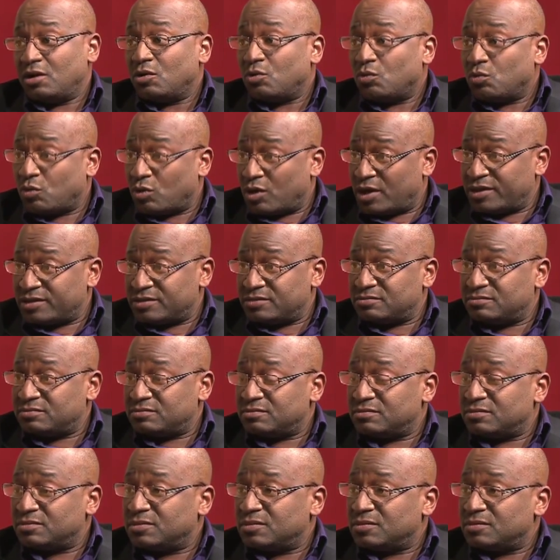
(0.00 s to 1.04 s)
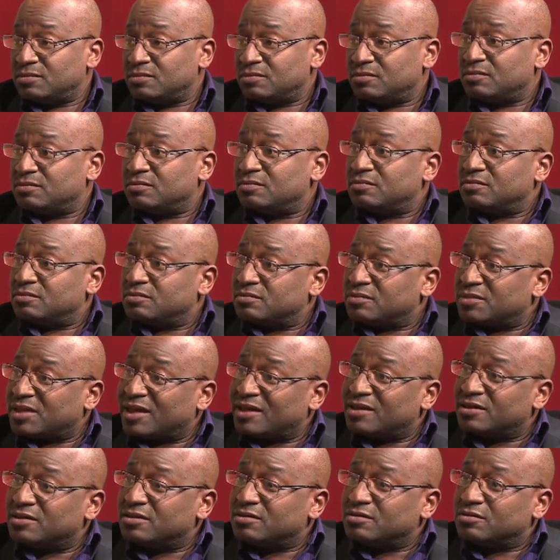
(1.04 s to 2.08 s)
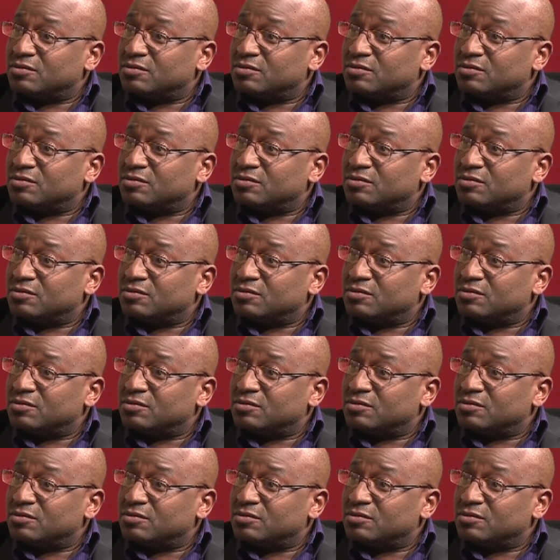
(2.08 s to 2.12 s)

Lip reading: One, that